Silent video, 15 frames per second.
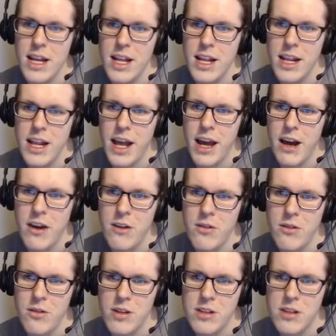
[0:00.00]
Now,
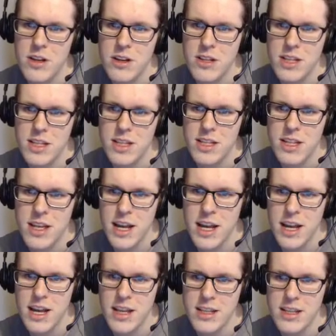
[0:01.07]
let's talk to this guy, I
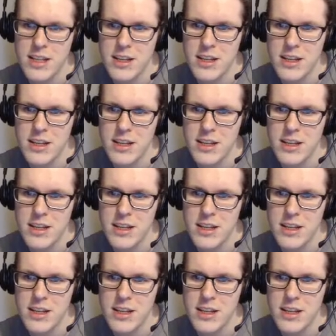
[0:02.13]
guess.